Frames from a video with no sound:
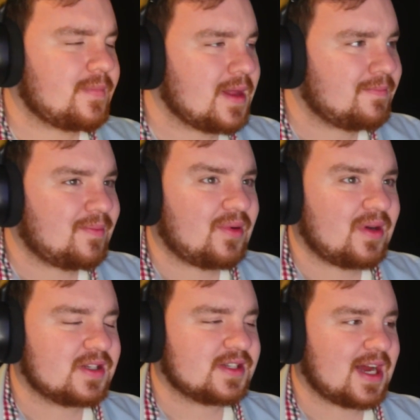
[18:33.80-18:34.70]
My boy
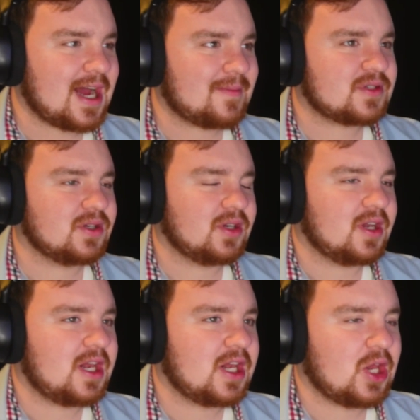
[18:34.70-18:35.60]
is absolutely
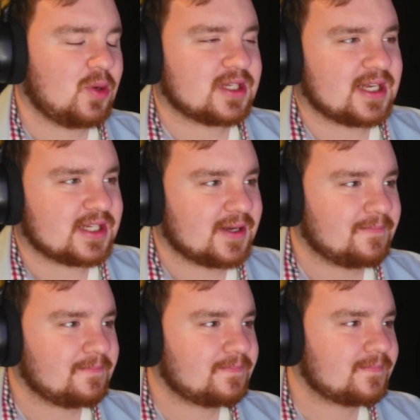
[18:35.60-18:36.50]
loaded.
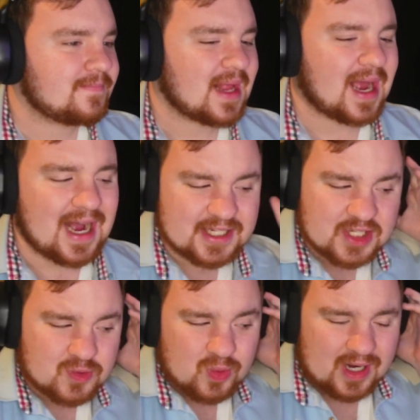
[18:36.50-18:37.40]
I
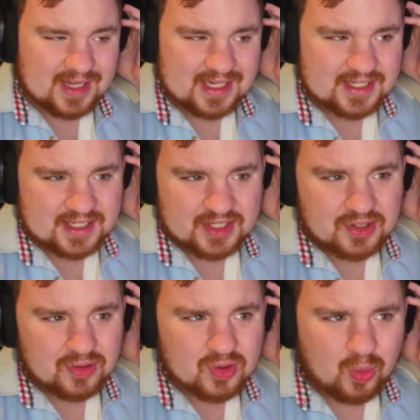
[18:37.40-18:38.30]
swear, this is
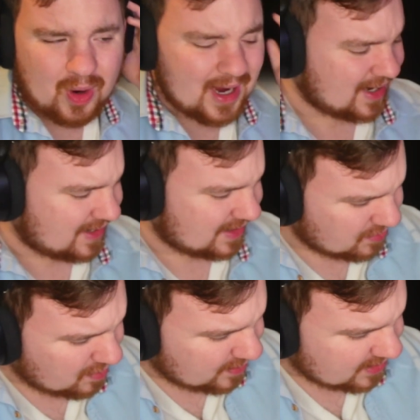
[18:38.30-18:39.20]
so quiet. I don't
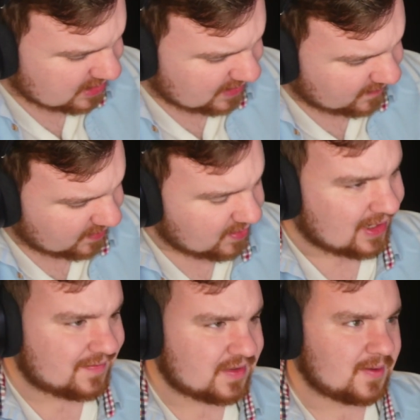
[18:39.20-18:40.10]
know what it's like for you. I
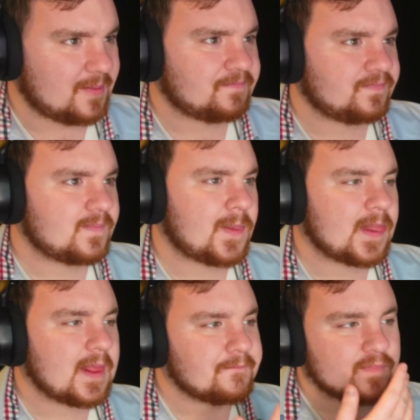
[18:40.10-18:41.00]
have to.
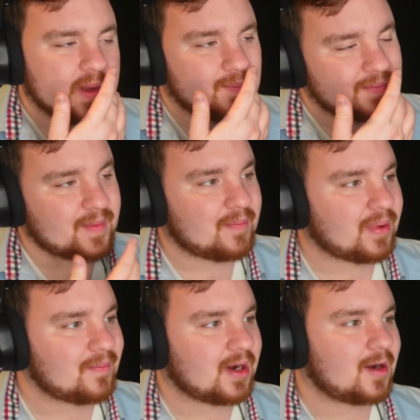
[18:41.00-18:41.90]
Maybe
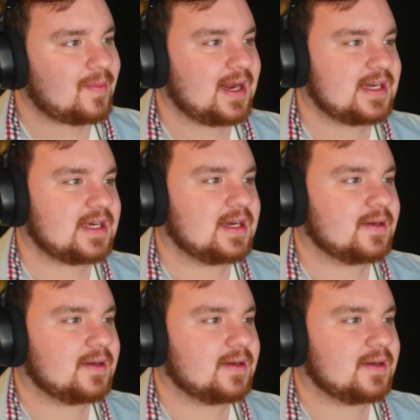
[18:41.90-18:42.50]
bump it up in editing.